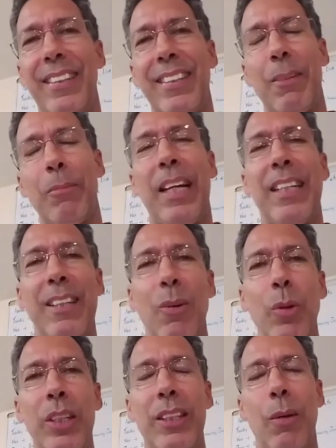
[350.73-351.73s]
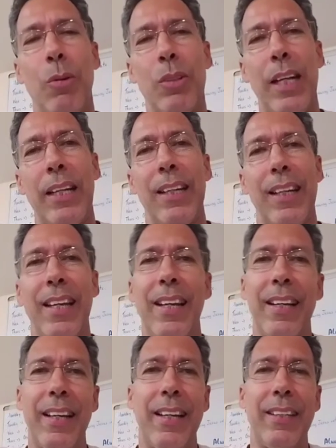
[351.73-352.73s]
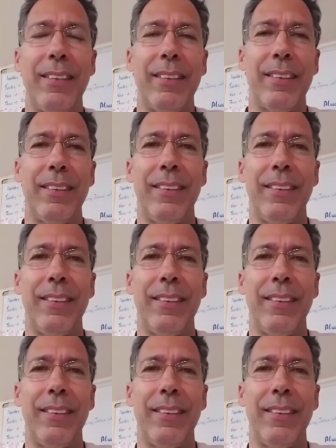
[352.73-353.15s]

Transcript: Sometimes I wish I was like a kid again,